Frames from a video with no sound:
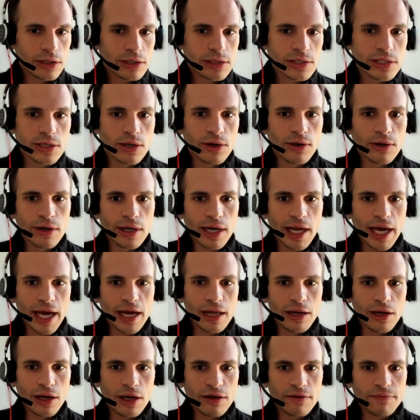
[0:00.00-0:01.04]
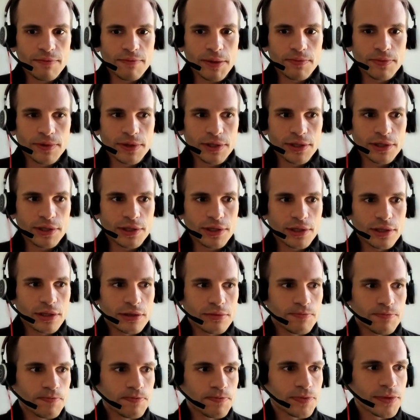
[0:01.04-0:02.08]
So like a lot of people,
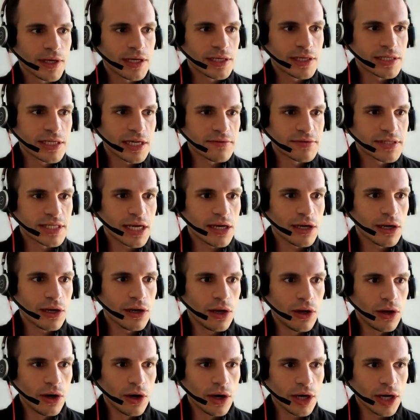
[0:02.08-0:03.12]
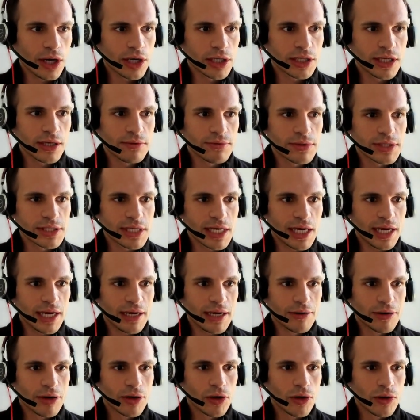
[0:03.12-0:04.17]
instead of saying look, they would say
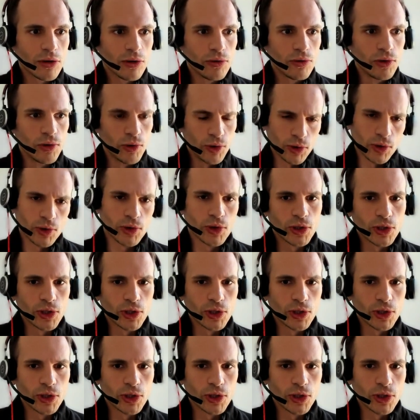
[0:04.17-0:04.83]
look.